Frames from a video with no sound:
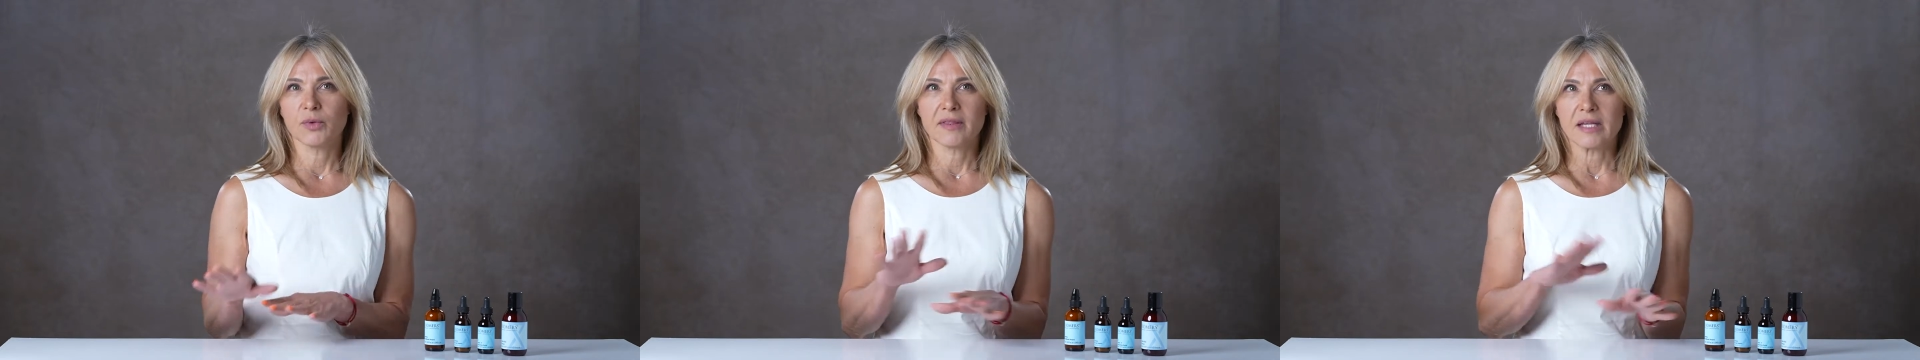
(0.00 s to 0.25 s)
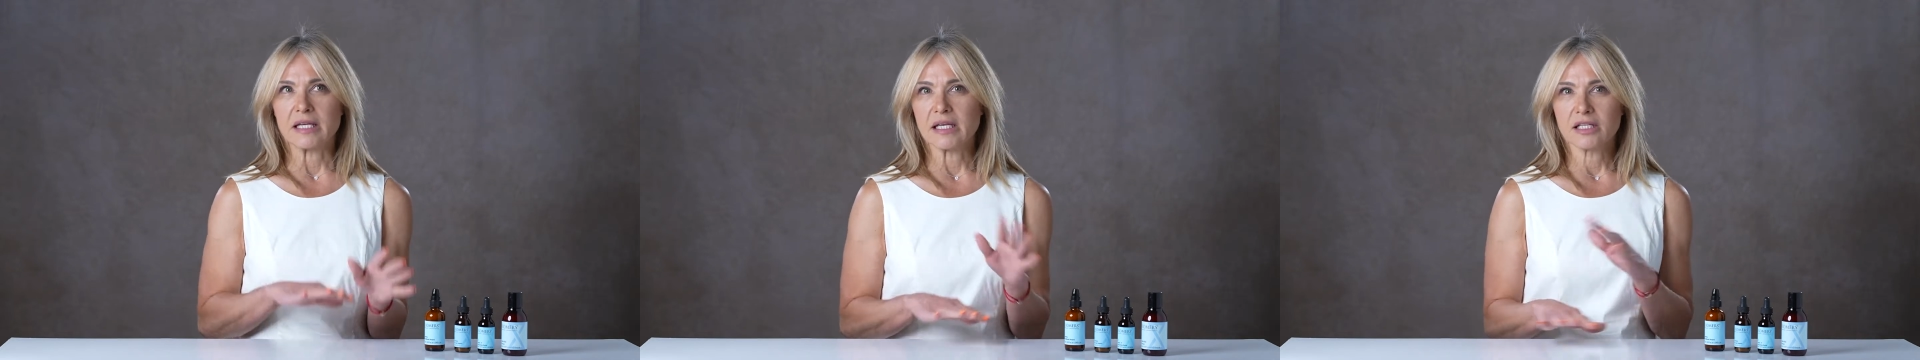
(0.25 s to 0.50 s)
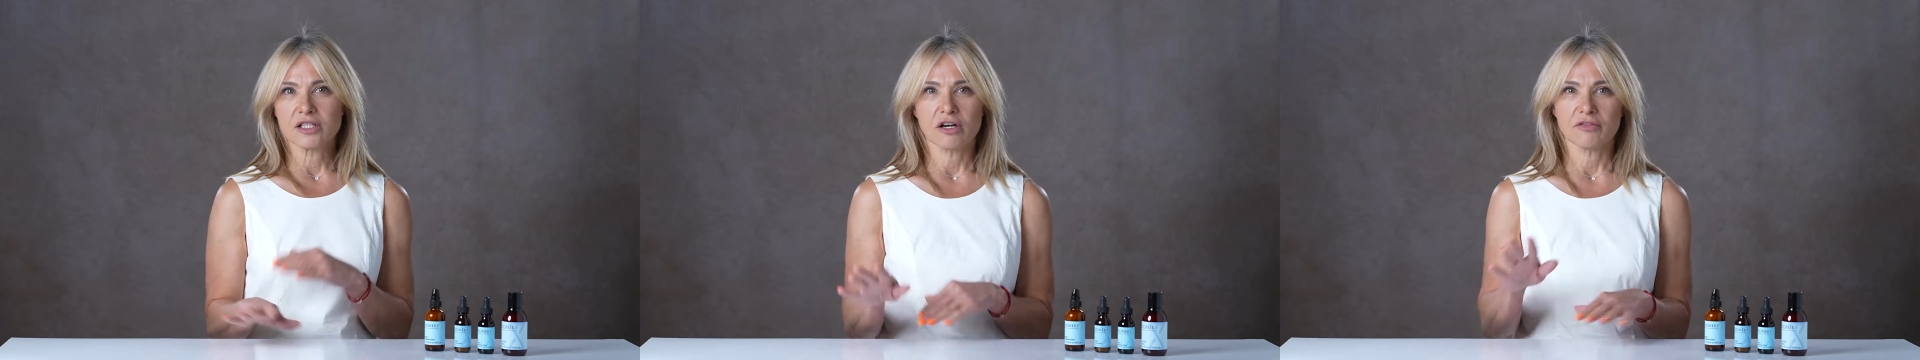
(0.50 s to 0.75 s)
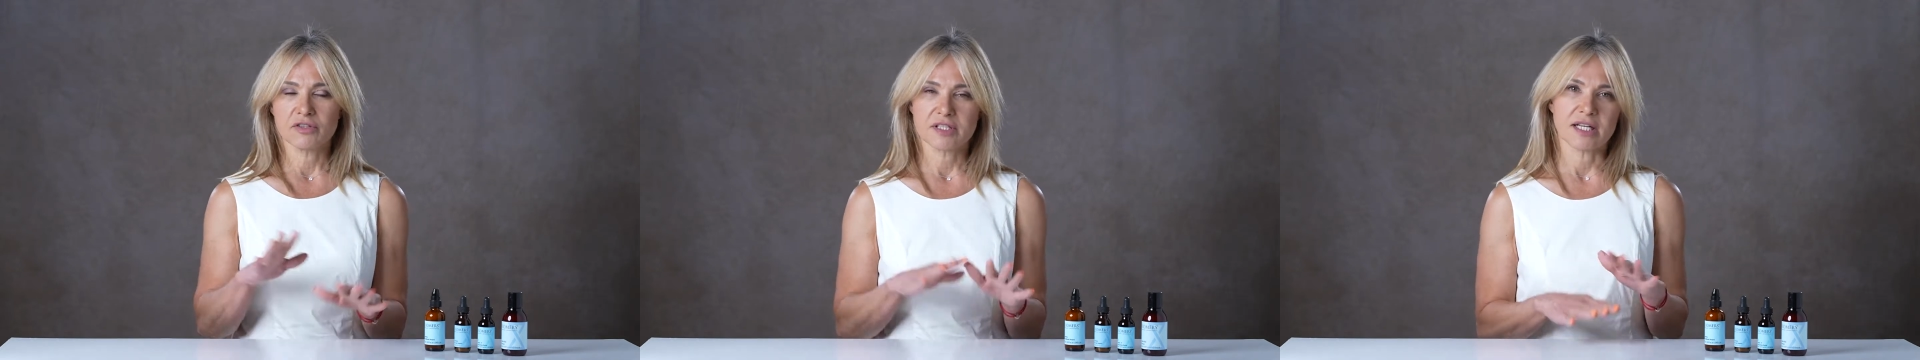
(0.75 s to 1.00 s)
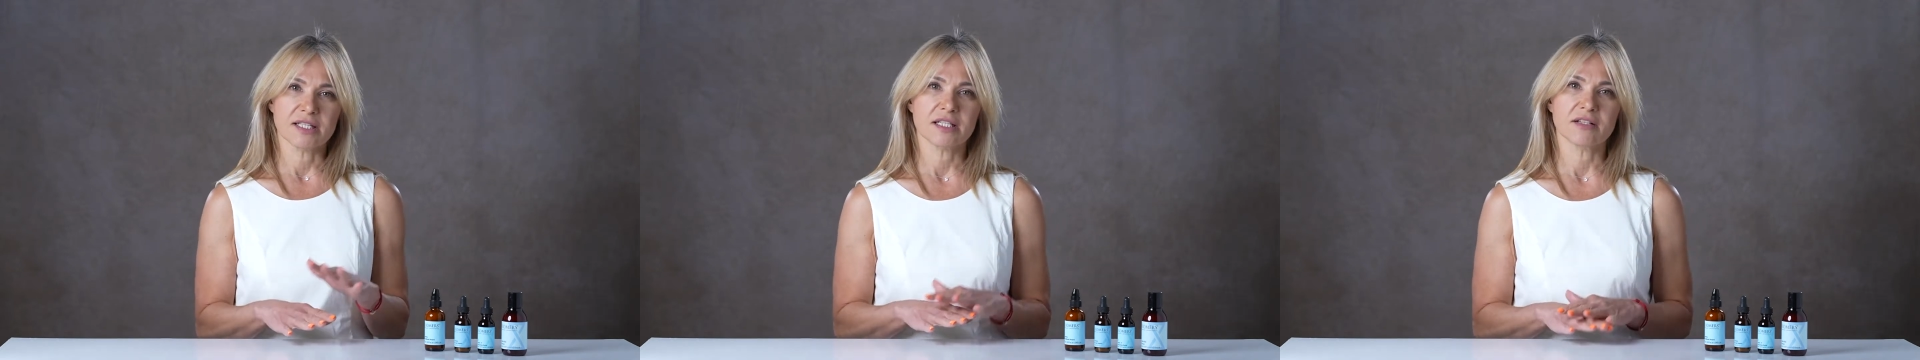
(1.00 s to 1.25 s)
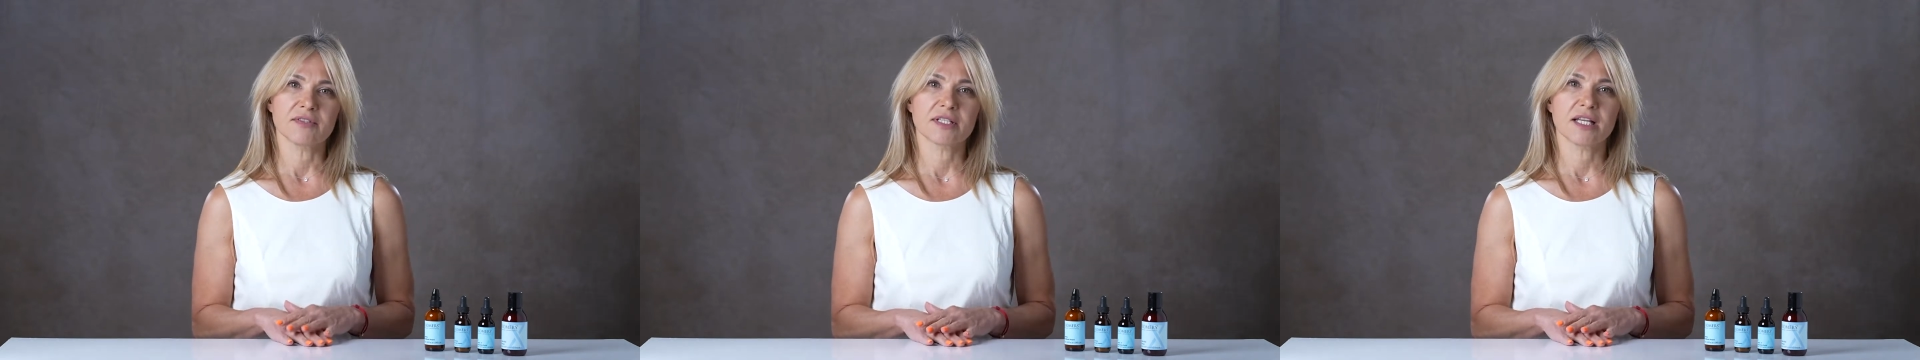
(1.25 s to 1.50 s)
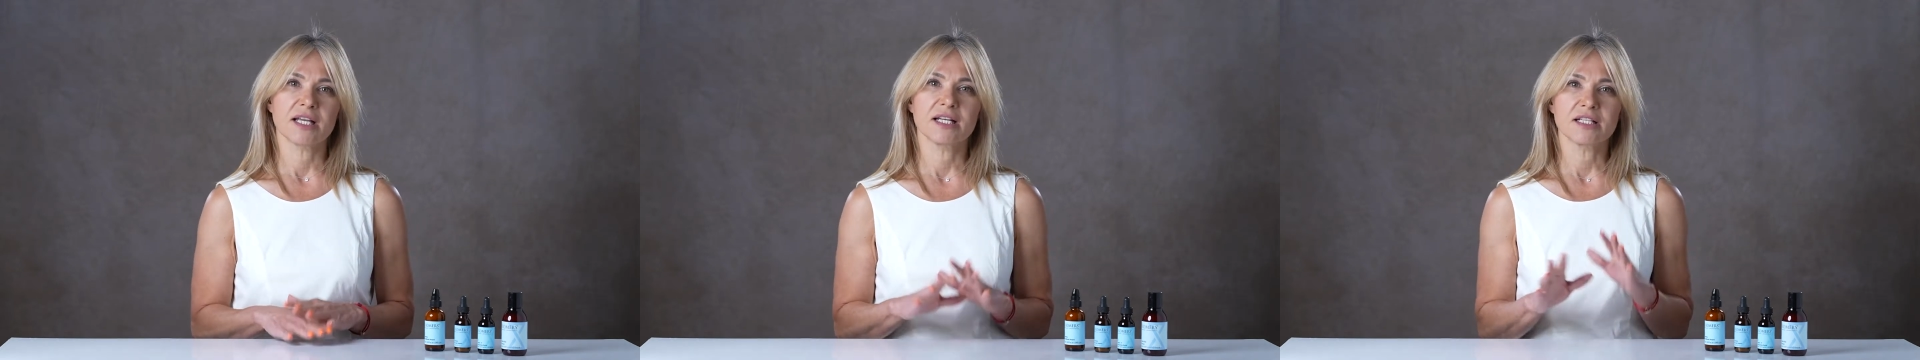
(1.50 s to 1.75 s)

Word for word: what the needs are for sensitive skin,